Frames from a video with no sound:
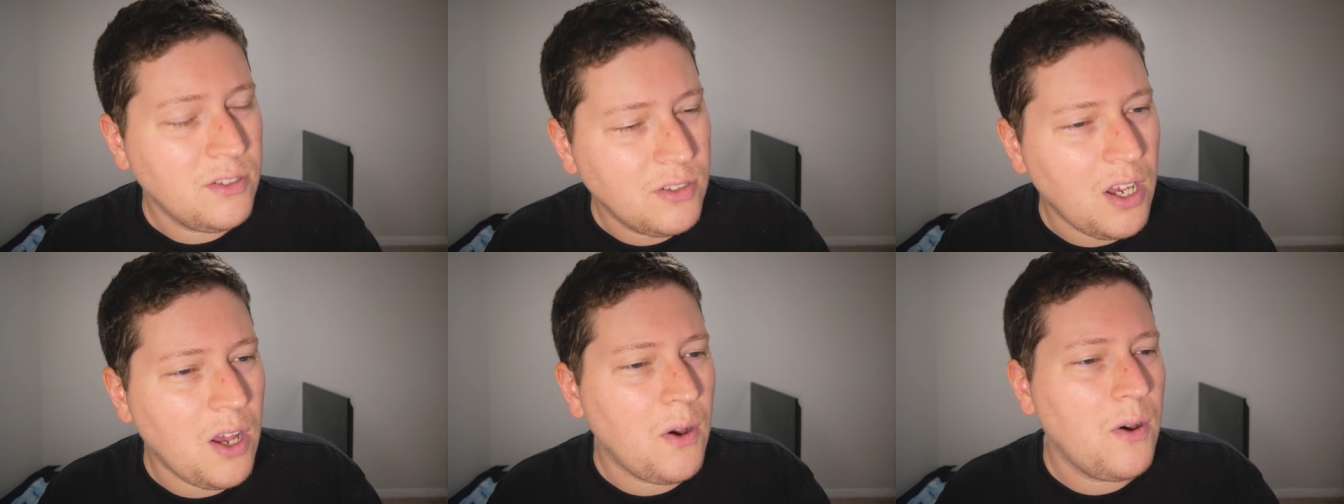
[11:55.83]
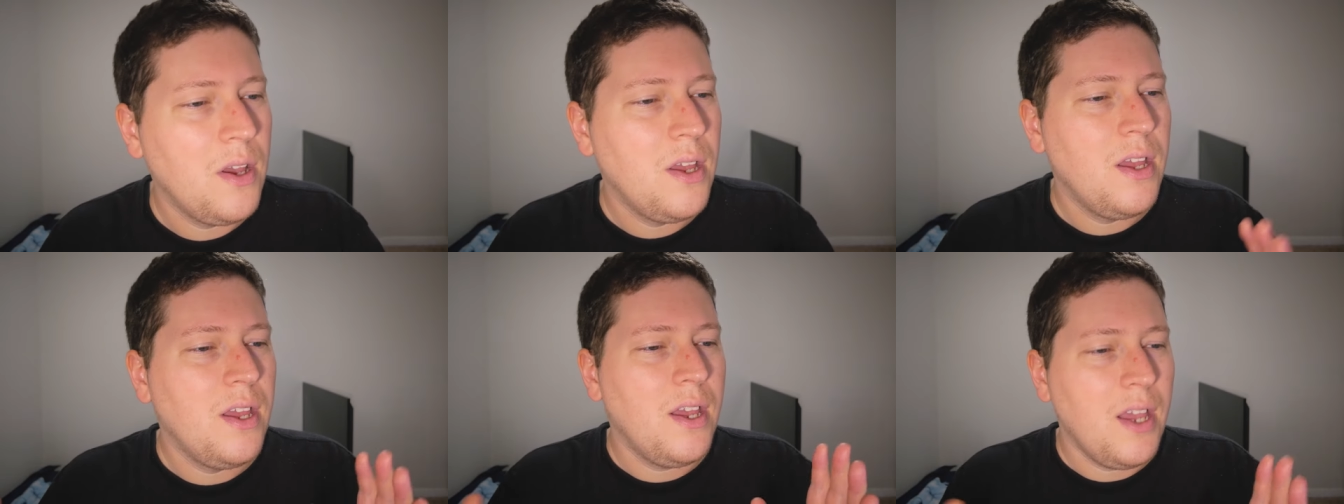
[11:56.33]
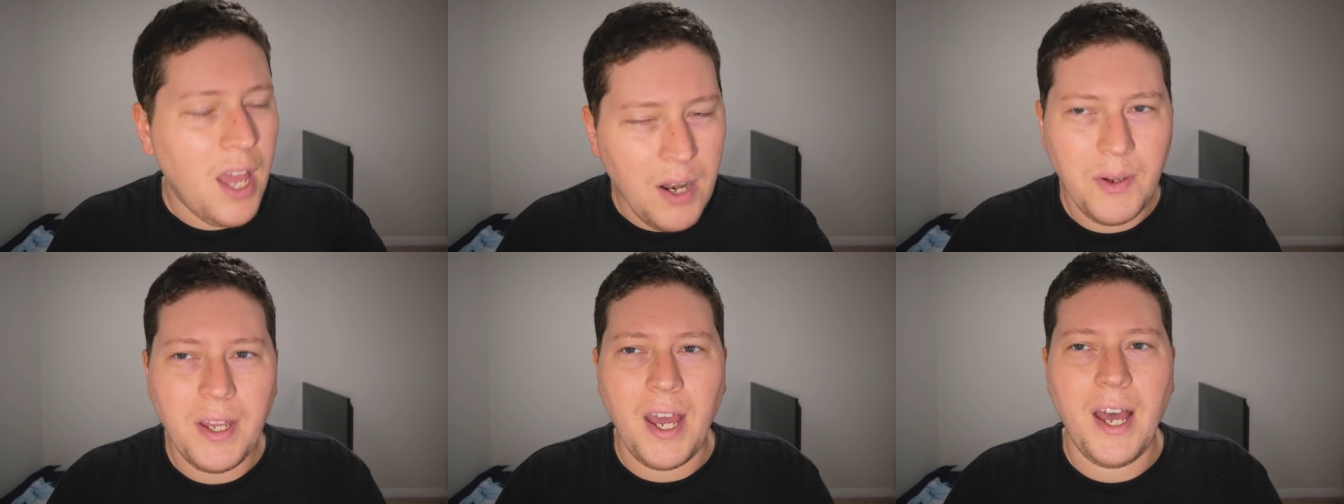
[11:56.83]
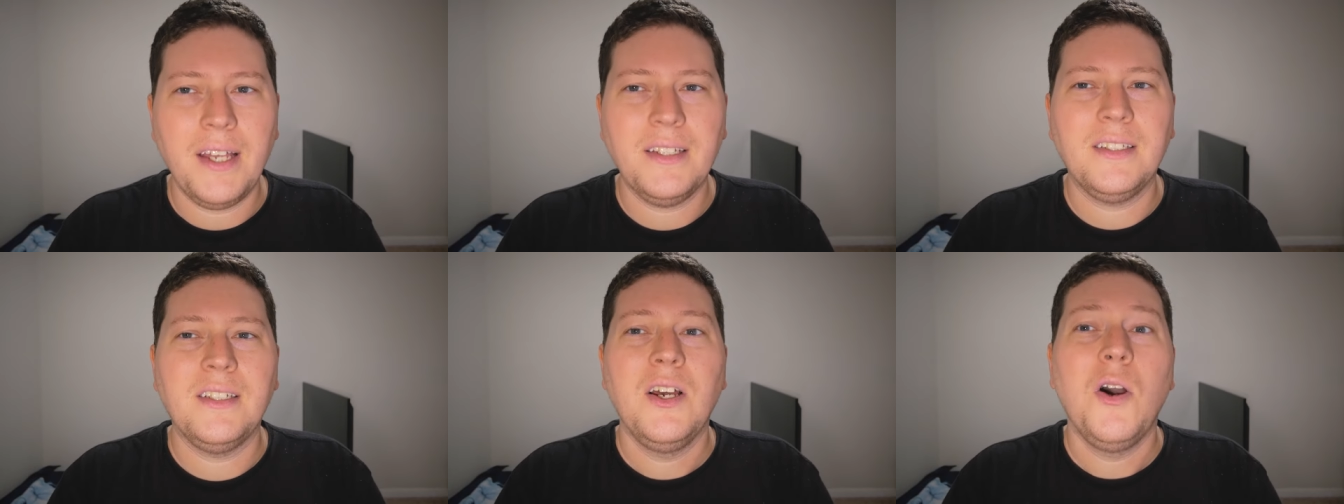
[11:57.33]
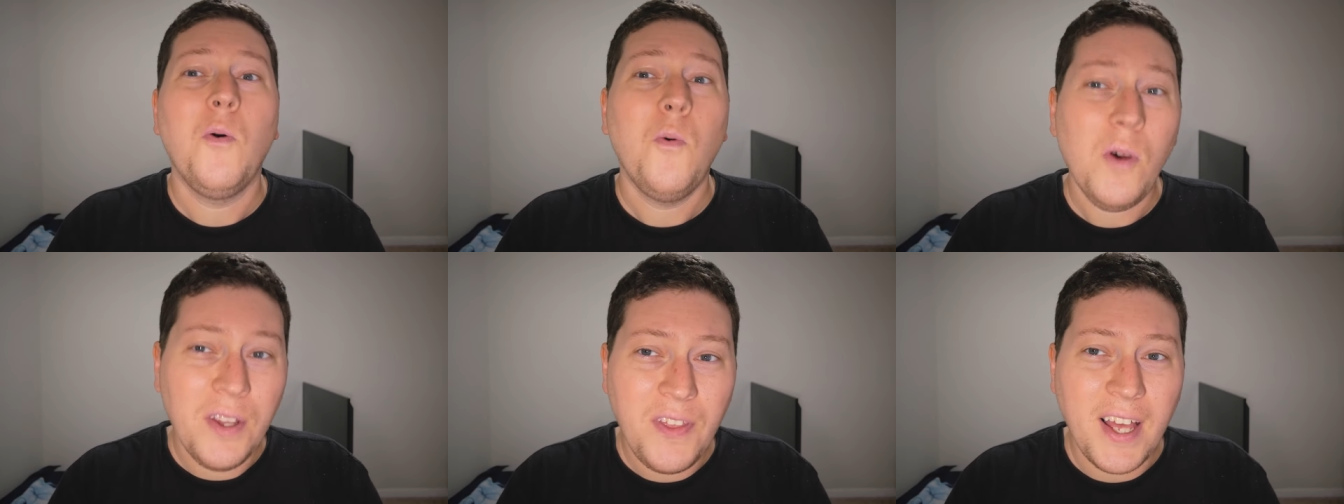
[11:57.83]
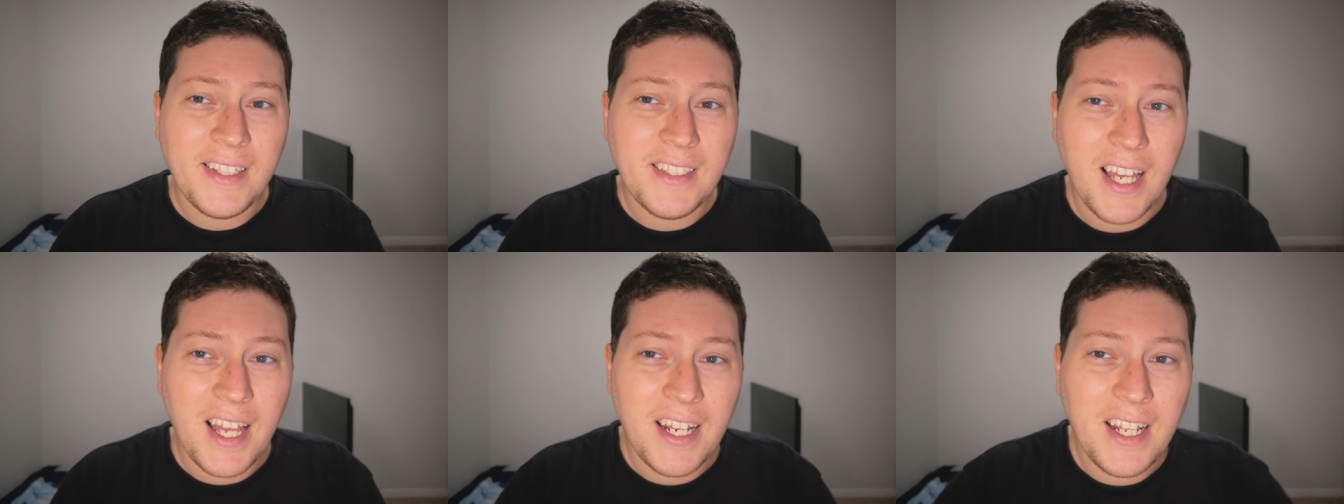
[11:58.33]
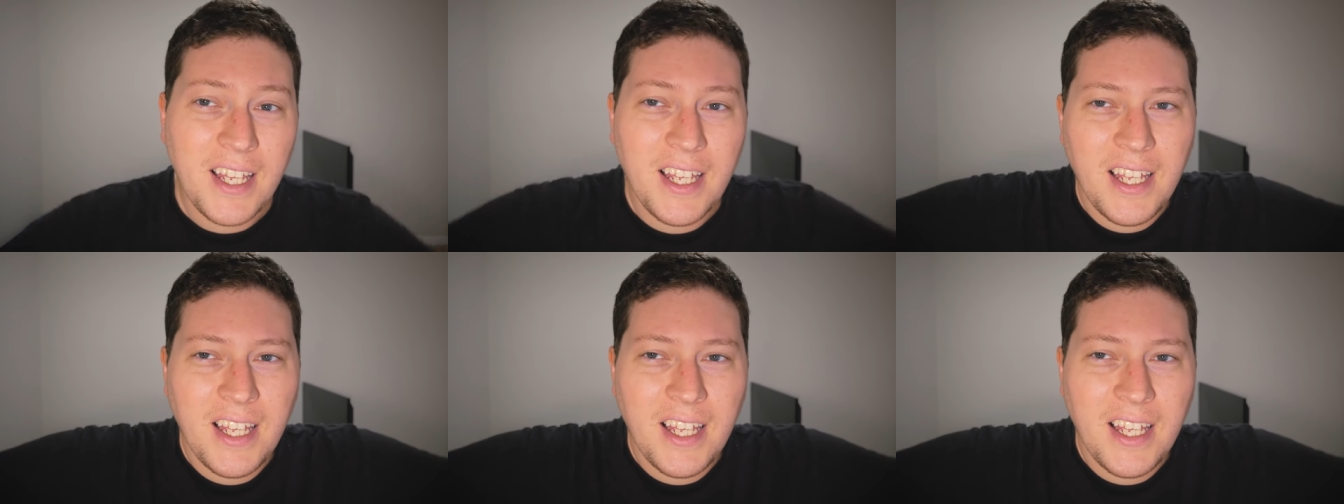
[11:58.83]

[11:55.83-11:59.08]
So anyway guys, with that said,